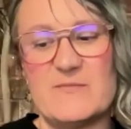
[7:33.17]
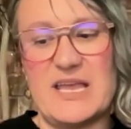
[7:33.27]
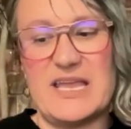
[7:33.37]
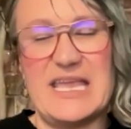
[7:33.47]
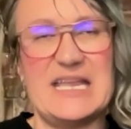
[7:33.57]

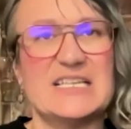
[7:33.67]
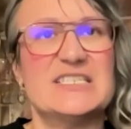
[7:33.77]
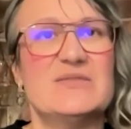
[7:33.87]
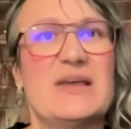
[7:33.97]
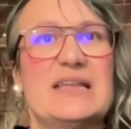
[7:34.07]
my
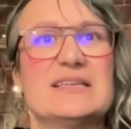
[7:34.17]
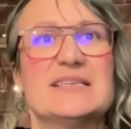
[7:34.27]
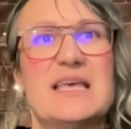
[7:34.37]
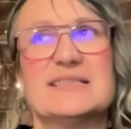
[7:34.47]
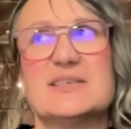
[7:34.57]
energy went.
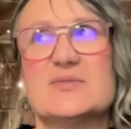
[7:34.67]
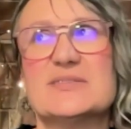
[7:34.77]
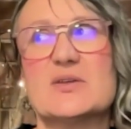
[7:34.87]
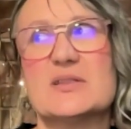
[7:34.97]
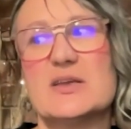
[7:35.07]
And so it
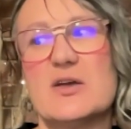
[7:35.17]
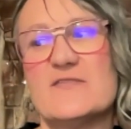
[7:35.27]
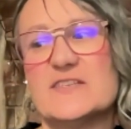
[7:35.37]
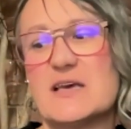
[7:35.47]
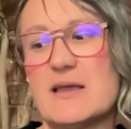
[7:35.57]
was only
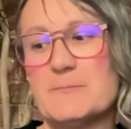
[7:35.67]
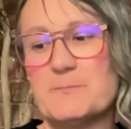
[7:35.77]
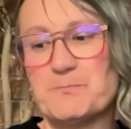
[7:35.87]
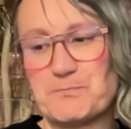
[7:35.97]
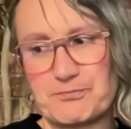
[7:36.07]
over time,